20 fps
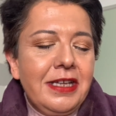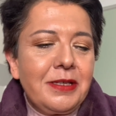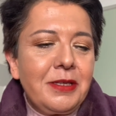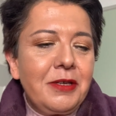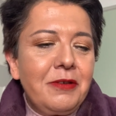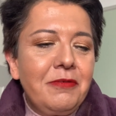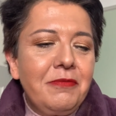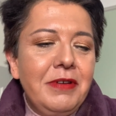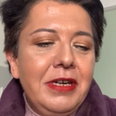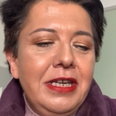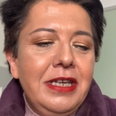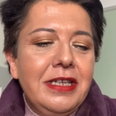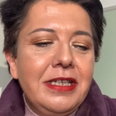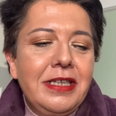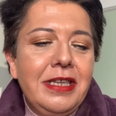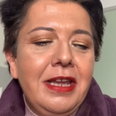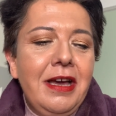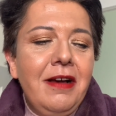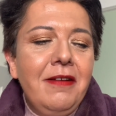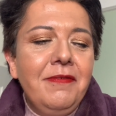Karina's
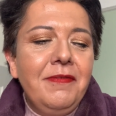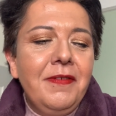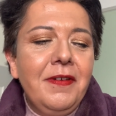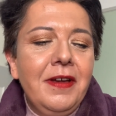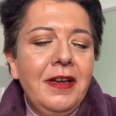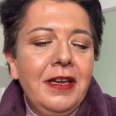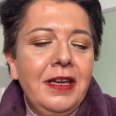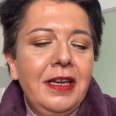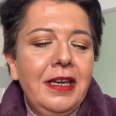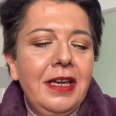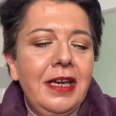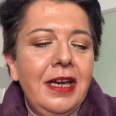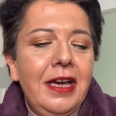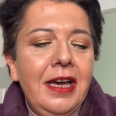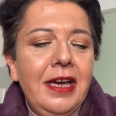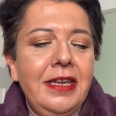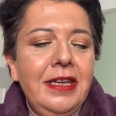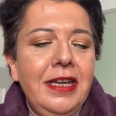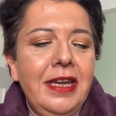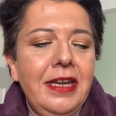Love.
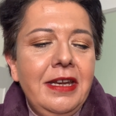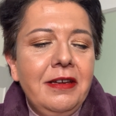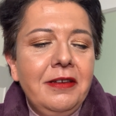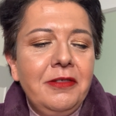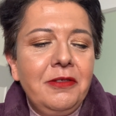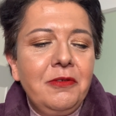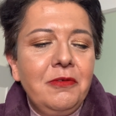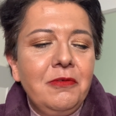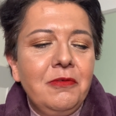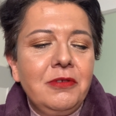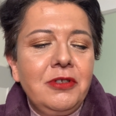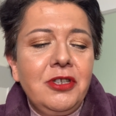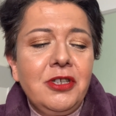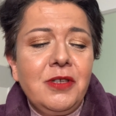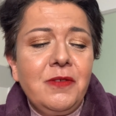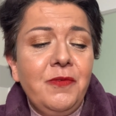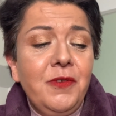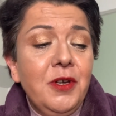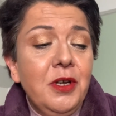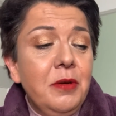And then I thought,
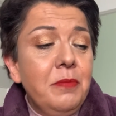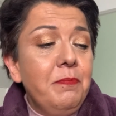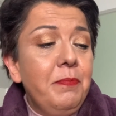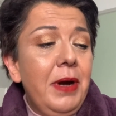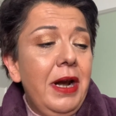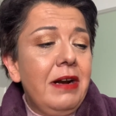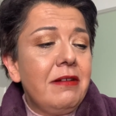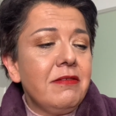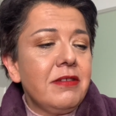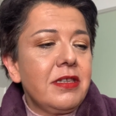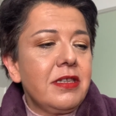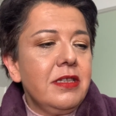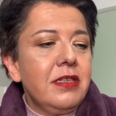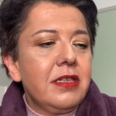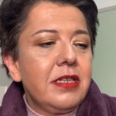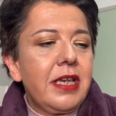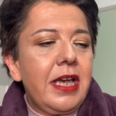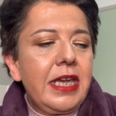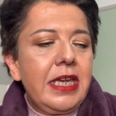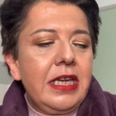just for comparison's
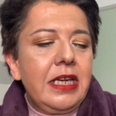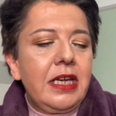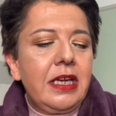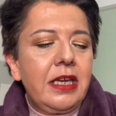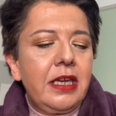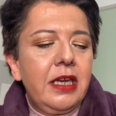sake,